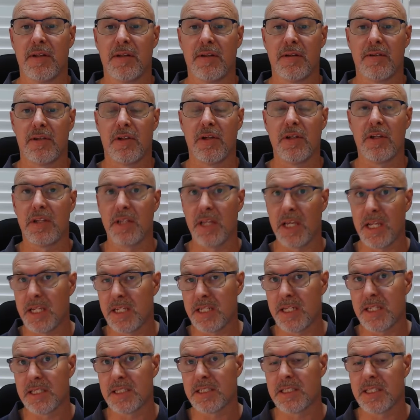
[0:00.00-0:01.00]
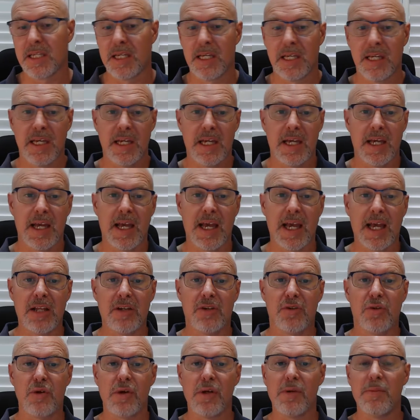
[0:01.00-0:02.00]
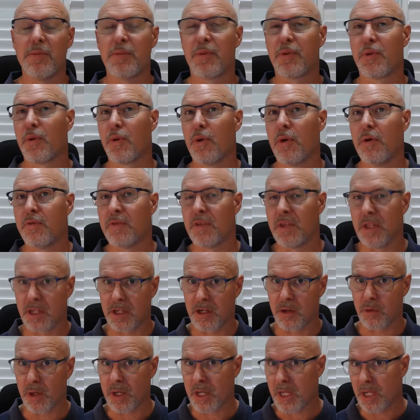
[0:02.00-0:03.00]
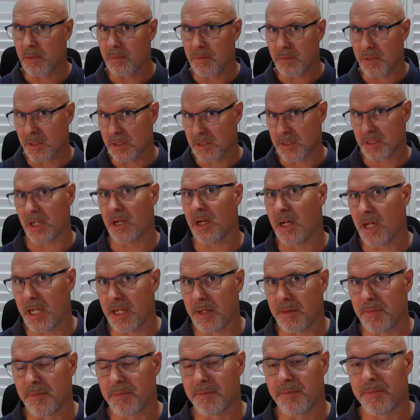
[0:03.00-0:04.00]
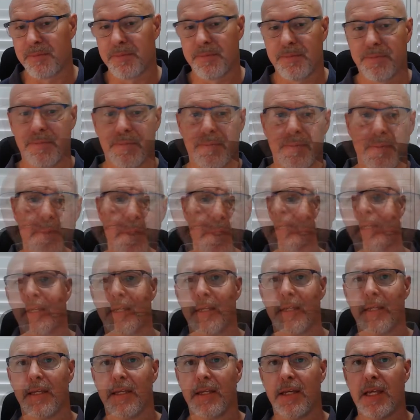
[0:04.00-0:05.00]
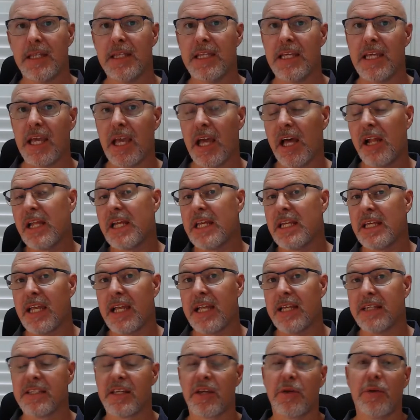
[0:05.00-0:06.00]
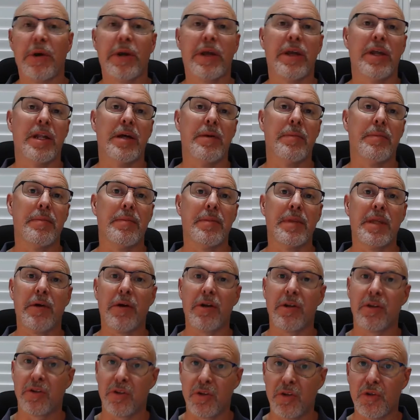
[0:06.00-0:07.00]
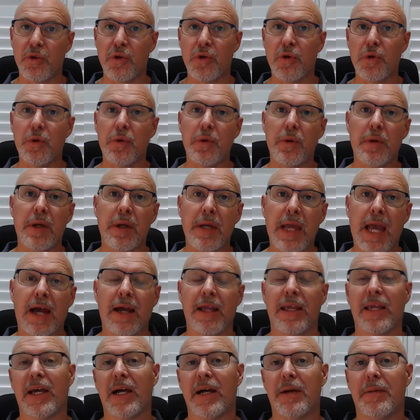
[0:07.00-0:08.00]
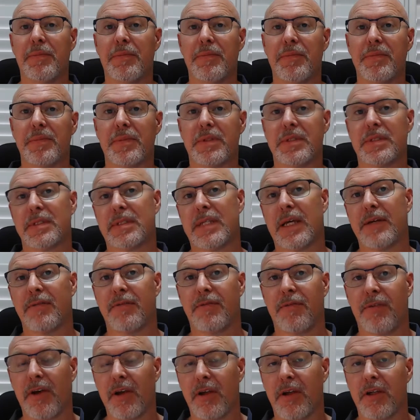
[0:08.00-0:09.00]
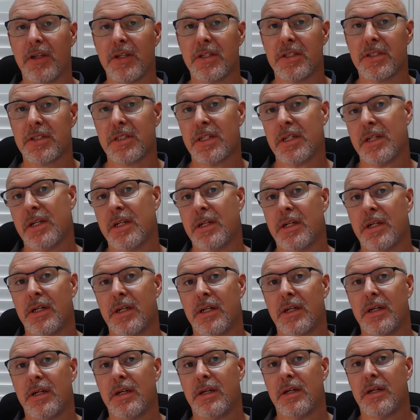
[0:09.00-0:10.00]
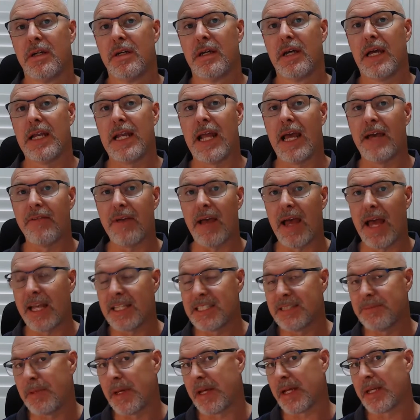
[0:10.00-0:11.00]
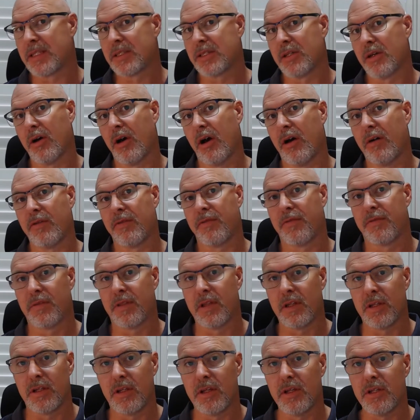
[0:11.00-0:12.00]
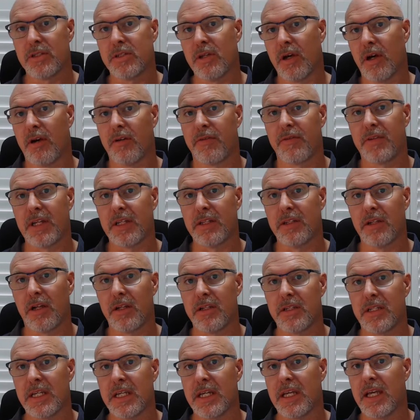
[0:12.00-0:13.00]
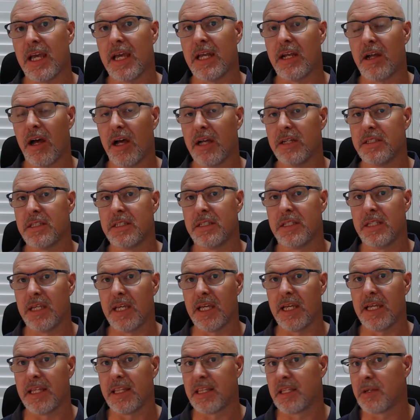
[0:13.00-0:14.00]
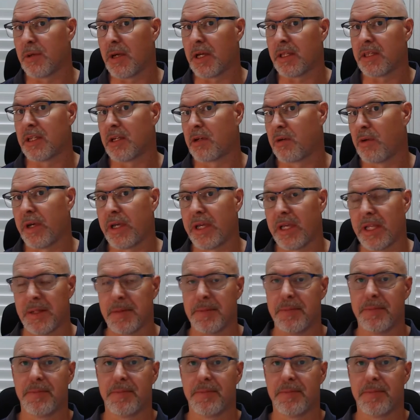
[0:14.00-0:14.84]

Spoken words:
to teachers, and to improve the curriculum design. In the early years curriculum, there are two outcomes that focus and have aspects of the use of technology and ICT throughout the curriculum.